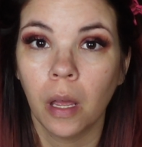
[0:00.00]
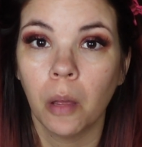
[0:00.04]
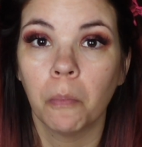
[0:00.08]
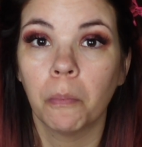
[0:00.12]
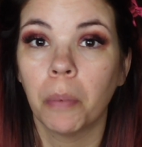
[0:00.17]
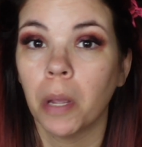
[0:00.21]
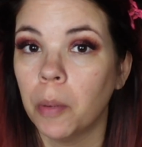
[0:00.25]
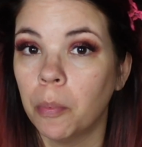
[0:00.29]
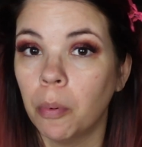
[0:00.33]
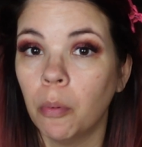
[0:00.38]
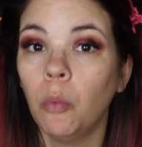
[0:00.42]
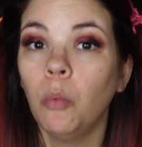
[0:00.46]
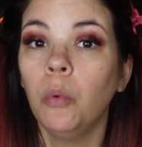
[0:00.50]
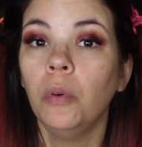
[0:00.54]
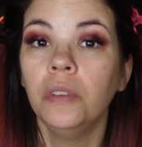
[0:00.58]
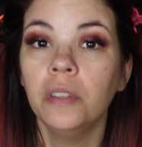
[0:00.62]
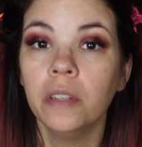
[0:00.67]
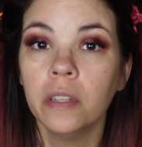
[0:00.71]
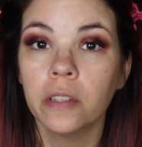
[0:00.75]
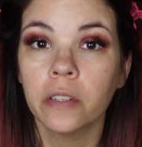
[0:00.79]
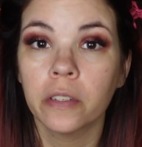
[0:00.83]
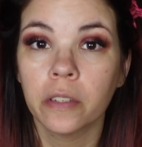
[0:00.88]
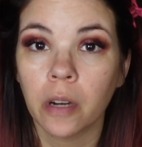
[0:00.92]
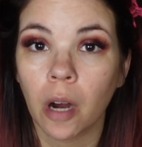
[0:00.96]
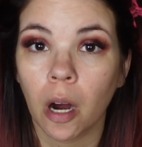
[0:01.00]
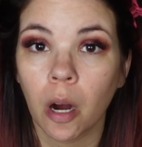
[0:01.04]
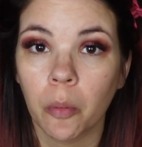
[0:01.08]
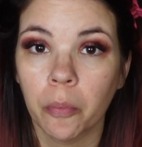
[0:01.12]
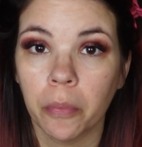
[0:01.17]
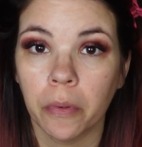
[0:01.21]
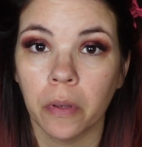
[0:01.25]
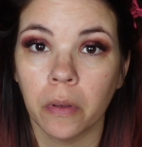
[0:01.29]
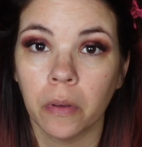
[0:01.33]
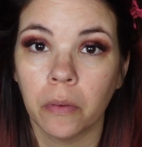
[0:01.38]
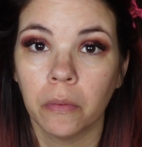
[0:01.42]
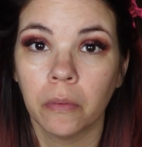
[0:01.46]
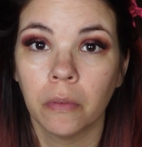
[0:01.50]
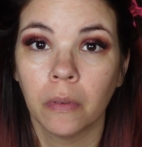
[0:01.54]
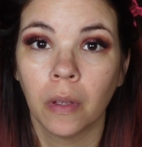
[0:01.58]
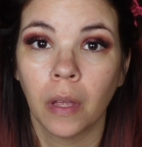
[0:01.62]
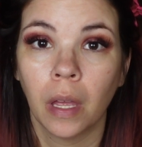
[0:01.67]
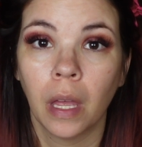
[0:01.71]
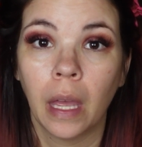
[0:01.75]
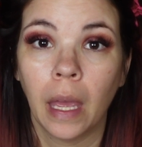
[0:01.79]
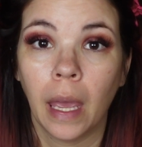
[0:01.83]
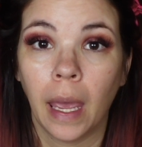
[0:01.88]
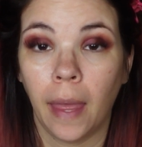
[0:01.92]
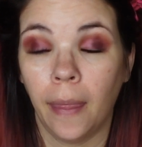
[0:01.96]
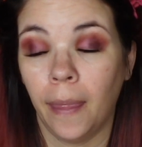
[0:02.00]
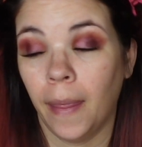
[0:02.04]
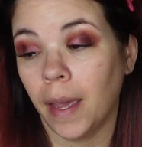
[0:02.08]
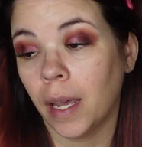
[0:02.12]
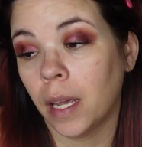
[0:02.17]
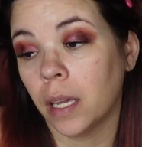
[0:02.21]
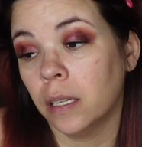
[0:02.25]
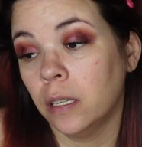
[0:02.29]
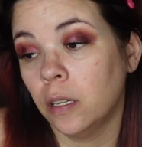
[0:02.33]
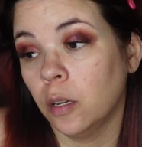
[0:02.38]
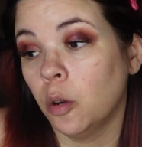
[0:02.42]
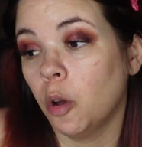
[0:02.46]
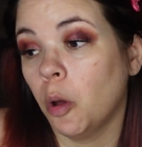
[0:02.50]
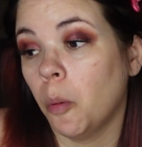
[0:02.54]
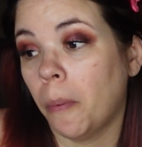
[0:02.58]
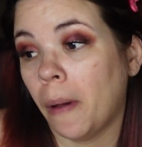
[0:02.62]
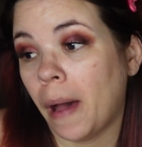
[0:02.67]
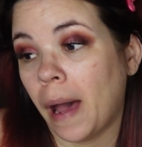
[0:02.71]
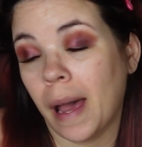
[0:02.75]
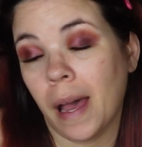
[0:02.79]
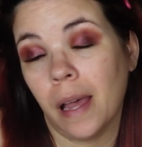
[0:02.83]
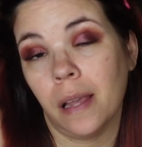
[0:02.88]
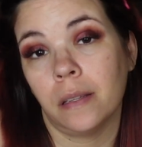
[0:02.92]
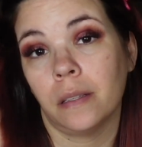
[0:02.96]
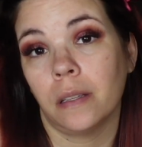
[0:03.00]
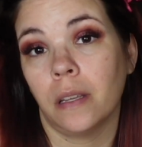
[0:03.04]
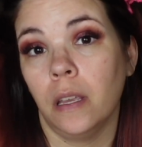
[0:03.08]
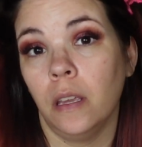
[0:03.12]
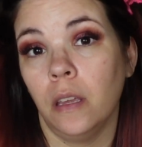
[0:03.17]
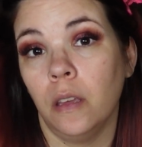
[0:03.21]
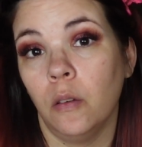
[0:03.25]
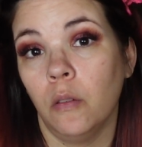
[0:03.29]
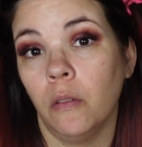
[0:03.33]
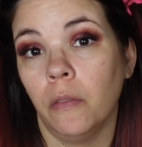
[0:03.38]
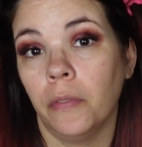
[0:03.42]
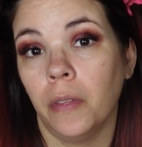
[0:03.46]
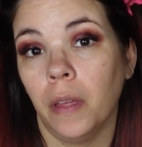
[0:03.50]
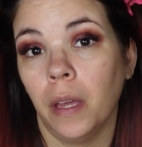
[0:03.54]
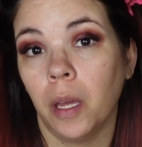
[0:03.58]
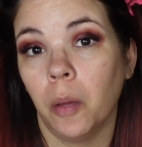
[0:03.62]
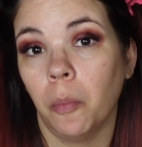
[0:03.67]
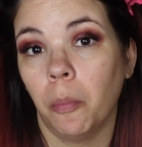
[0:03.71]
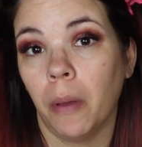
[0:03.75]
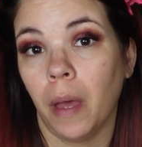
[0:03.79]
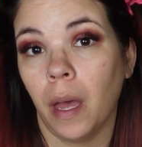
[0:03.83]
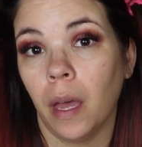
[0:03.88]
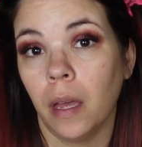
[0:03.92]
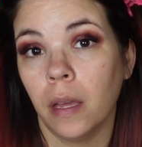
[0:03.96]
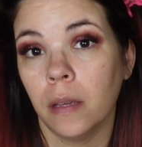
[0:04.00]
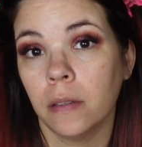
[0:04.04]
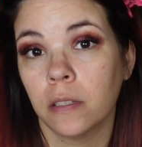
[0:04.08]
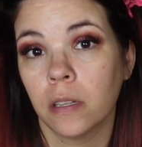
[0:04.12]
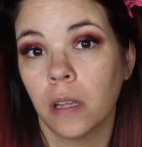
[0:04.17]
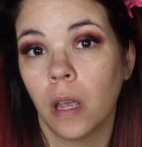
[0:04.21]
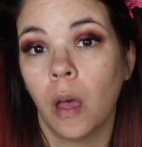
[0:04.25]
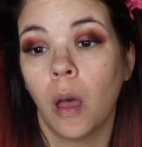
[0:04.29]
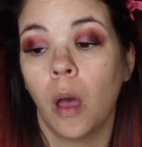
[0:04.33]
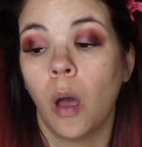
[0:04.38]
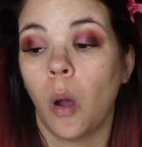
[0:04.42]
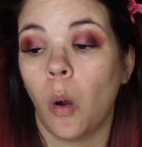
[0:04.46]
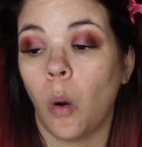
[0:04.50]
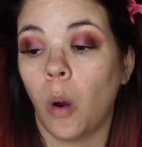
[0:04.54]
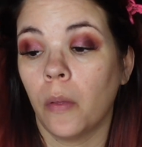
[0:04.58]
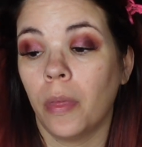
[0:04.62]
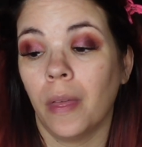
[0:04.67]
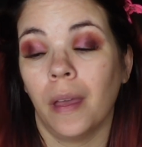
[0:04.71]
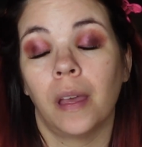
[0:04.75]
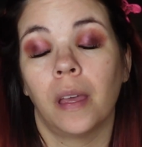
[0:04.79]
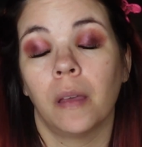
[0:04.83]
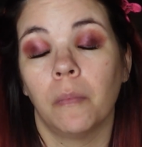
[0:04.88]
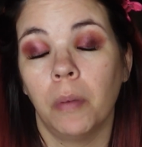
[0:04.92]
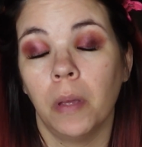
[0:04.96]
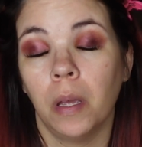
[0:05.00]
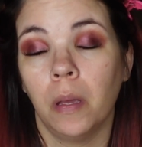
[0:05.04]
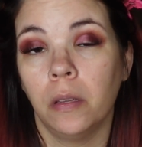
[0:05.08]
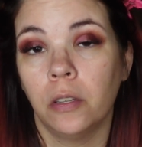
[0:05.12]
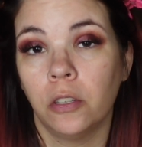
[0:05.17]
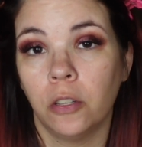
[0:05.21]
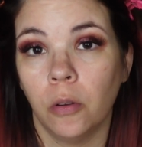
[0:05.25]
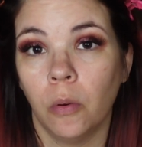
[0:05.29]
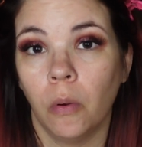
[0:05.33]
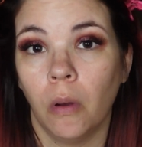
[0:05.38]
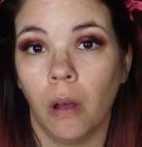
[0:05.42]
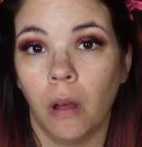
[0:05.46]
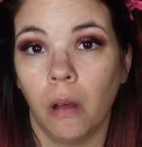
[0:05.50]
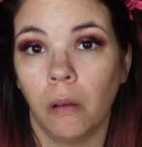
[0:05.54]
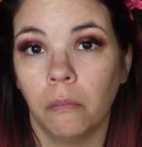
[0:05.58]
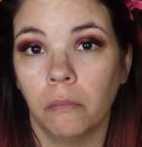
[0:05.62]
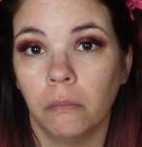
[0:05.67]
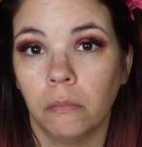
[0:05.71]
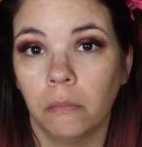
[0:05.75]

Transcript: people would disturb you, and they could do it by asking you if they could pass, or they could beat you up.